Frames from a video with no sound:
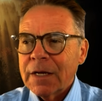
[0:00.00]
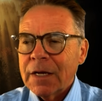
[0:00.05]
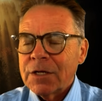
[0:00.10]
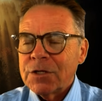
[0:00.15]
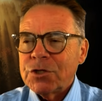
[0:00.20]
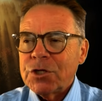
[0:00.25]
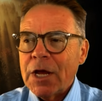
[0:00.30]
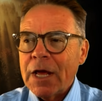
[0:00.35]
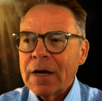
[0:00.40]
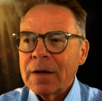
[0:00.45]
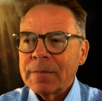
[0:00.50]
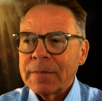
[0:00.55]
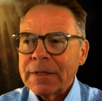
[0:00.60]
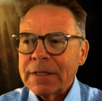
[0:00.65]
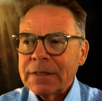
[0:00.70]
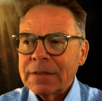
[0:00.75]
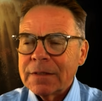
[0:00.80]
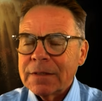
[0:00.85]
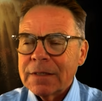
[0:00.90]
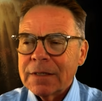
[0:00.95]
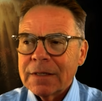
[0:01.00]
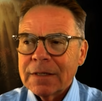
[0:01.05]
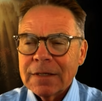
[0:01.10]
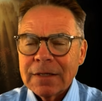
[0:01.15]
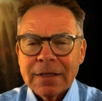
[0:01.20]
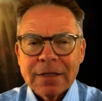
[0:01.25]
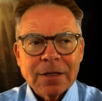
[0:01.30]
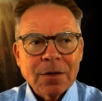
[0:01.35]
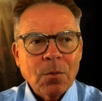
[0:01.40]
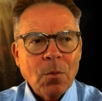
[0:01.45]
a gentleman
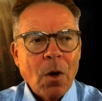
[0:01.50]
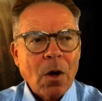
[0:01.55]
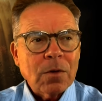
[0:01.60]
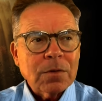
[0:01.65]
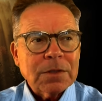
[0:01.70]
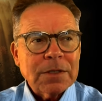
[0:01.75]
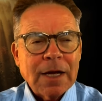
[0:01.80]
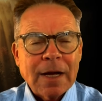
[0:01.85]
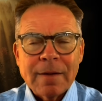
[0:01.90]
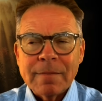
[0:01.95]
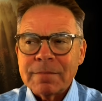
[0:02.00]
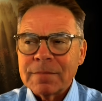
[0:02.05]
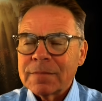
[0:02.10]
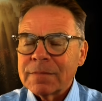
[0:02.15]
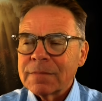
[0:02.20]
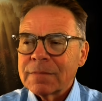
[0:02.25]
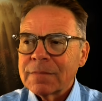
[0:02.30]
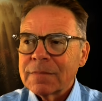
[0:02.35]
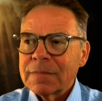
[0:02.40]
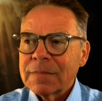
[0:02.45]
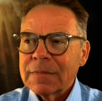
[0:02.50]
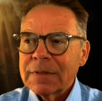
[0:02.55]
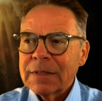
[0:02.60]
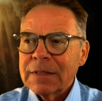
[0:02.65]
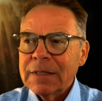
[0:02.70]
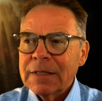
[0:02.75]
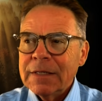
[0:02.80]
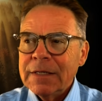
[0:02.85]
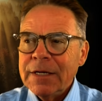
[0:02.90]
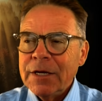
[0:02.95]
walked up and
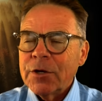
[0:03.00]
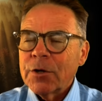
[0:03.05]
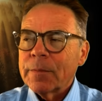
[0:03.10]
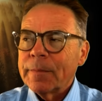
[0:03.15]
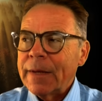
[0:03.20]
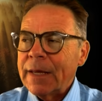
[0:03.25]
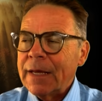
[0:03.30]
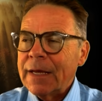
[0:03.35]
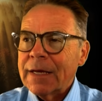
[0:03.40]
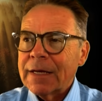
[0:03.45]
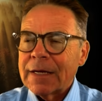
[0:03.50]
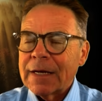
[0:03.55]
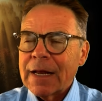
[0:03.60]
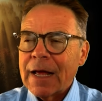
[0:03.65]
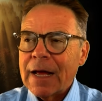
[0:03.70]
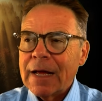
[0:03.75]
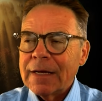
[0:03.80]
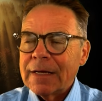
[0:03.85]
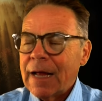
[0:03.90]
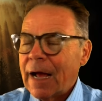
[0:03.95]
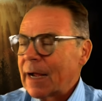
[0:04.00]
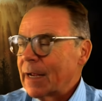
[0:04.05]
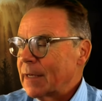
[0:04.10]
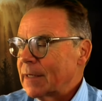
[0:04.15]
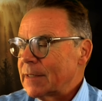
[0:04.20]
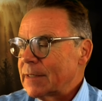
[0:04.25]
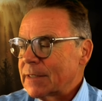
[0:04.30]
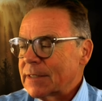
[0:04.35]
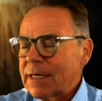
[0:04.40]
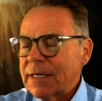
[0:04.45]
near me, and I
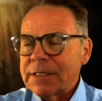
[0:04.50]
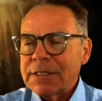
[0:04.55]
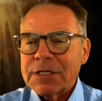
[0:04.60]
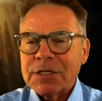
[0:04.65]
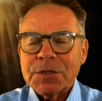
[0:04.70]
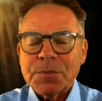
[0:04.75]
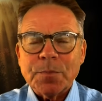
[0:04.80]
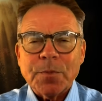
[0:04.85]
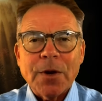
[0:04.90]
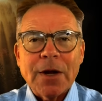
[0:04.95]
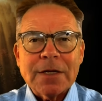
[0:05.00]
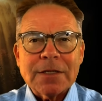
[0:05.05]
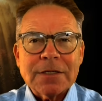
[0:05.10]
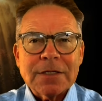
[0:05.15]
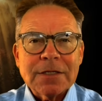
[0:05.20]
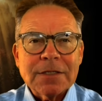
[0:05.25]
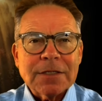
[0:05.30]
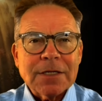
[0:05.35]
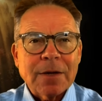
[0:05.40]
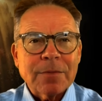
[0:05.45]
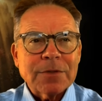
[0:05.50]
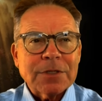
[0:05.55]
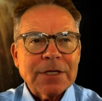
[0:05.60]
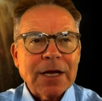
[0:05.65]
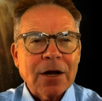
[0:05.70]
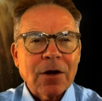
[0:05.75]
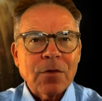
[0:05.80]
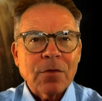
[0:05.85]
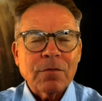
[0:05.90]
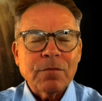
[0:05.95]
could sense his presence. I was
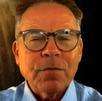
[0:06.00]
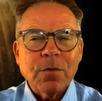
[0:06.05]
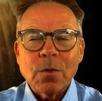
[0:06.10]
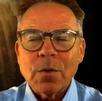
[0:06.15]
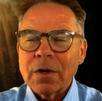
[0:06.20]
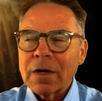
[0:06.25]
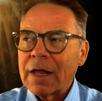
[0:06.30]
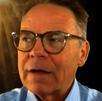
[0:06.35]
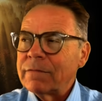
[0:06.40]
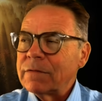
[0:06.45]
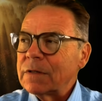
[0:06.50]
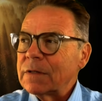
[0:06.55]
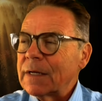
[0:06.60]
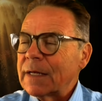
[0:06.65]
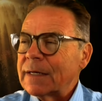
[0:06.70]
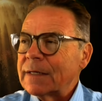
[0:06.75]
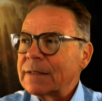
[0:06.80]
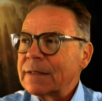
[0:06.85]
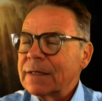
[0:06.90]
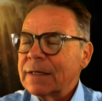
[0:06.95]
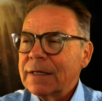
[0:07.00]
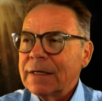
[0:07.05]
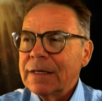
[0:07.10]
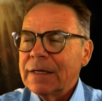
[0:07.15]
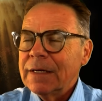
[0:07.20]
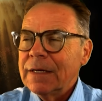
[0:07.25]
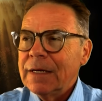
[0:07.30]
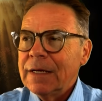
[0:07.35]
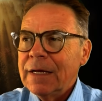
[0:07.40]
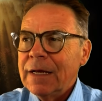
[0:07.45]
down on the floor level,
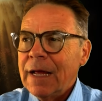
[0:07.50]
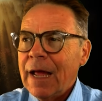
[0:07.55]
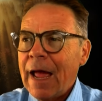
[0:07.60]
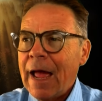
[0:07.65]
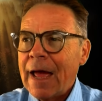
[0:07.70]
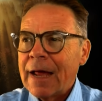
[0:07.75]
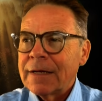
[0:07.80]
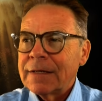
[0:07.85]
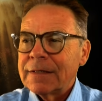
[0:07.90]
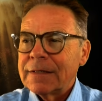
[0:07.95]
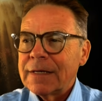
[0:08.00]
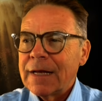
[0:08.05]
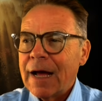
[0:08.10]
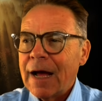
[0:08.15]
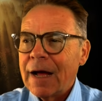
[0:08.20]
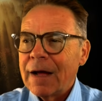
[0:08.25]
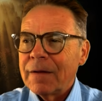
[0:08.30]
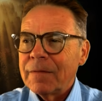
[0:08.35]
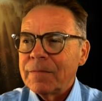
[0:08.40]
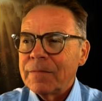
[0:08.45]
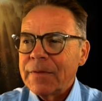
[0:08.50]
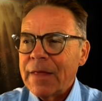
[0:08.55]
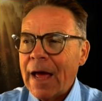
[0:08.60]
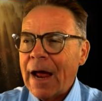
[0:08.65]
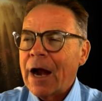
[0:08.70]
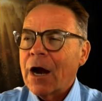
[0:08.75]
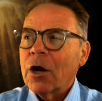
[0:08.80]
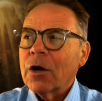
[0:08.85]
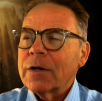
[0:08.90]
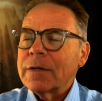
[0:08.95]
and
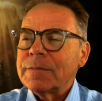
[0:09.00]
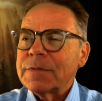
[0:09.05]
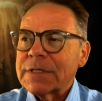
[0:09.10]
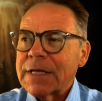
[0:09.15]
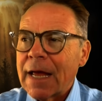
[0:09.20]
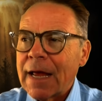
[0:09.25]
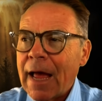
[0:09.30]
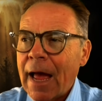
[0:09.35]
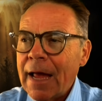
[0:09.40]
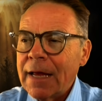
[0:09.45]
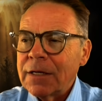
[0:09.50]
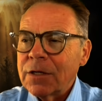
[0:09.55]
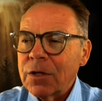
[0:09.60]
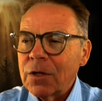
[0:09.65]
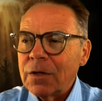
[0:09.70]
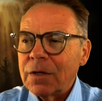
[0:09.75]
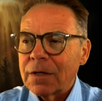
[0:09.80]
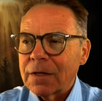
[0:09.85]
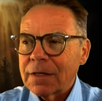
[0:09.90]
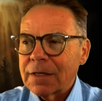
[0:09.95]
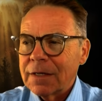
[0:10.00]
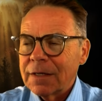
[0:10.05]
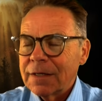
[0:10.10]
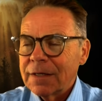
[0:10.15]
I heard him say, hey, look,